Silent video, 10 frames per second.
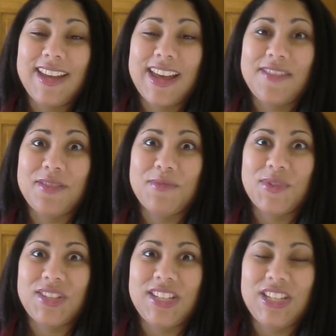have the
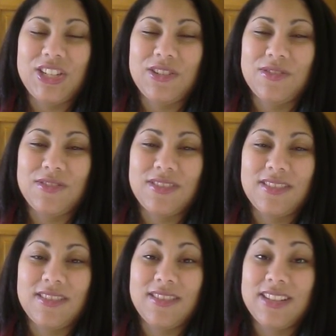most issues.
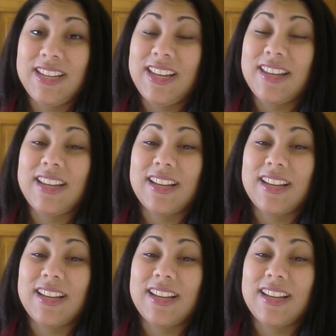They